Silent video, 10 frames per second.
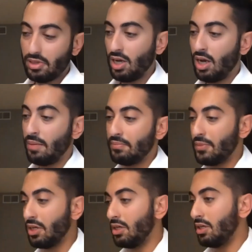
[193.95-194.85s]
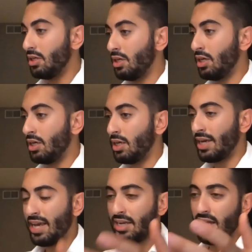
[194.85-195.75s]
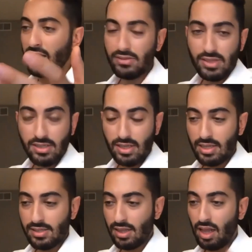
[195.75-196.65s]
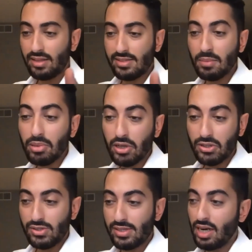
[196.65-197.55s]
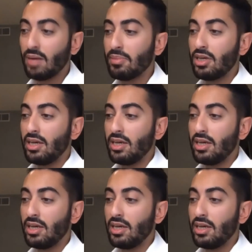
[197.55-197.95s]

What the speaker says: Again, LLCs, it's a lot simpler to set up.